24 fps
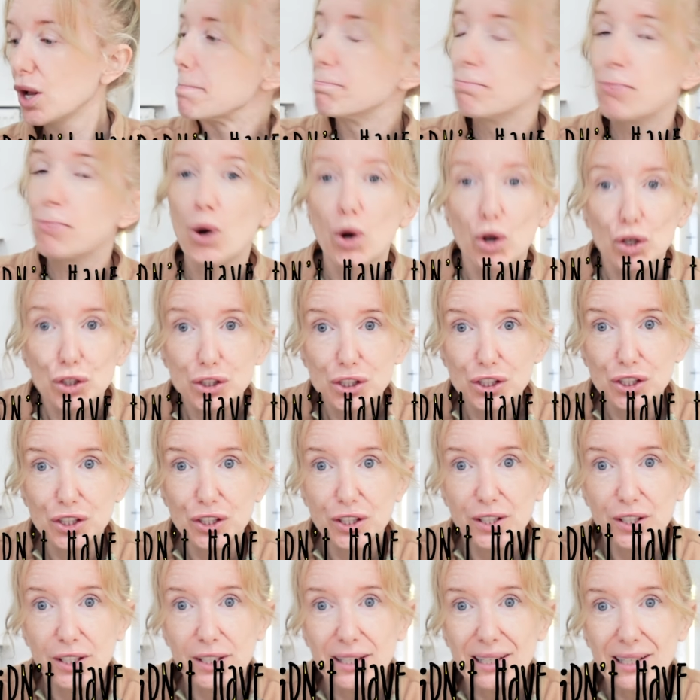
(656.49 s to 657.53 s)

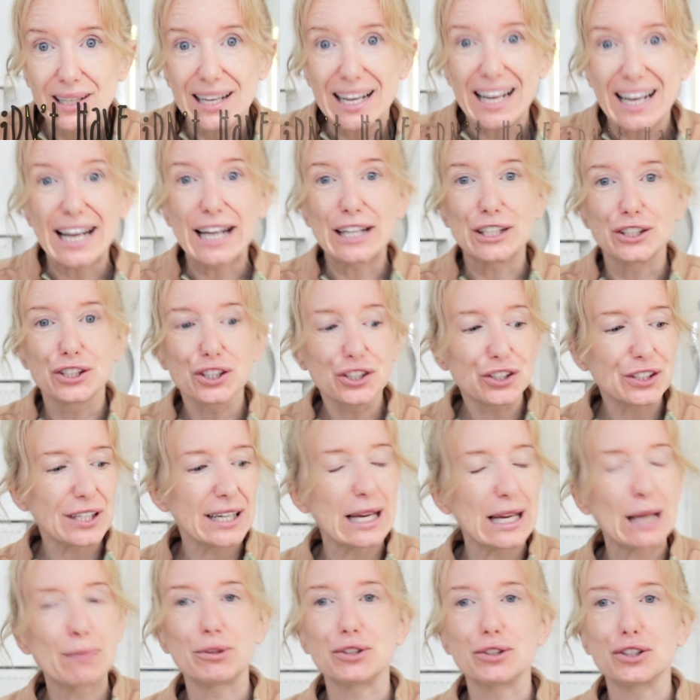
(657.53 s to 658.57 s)
But it just
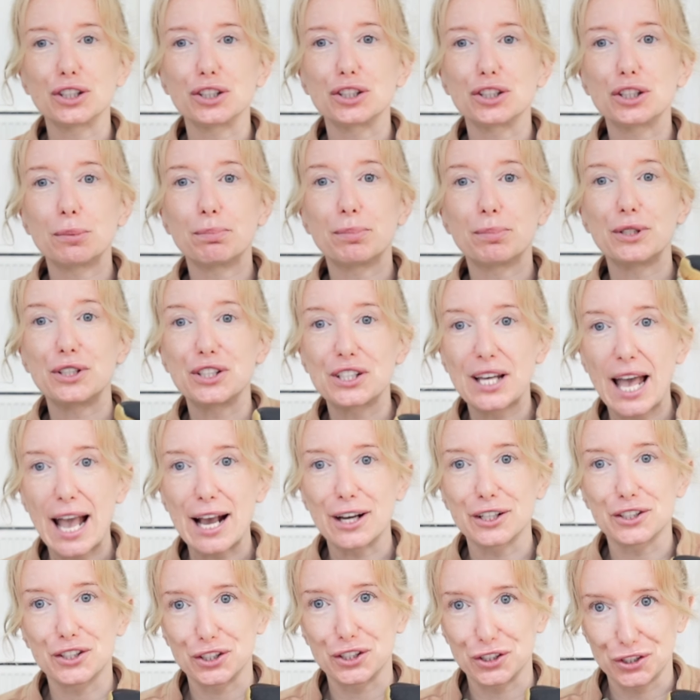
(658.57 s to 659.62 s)
enables you to
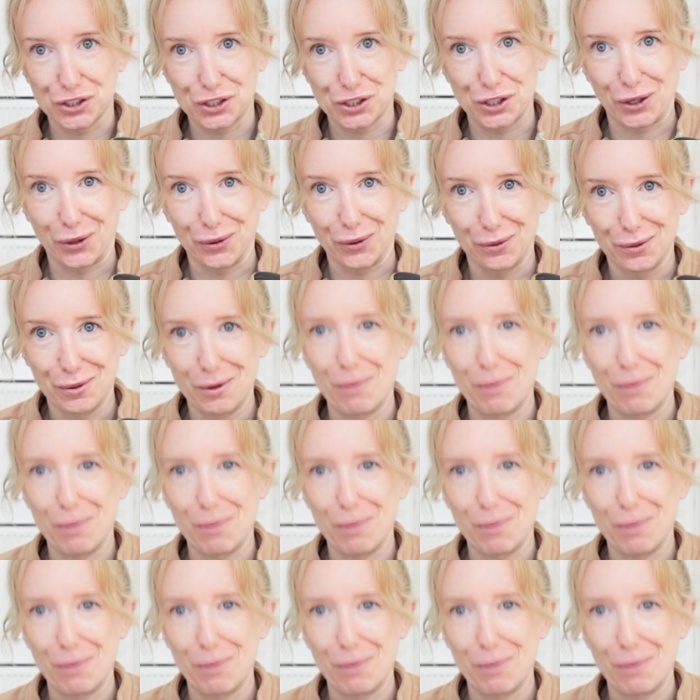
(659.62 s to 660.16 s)
protect your shoe,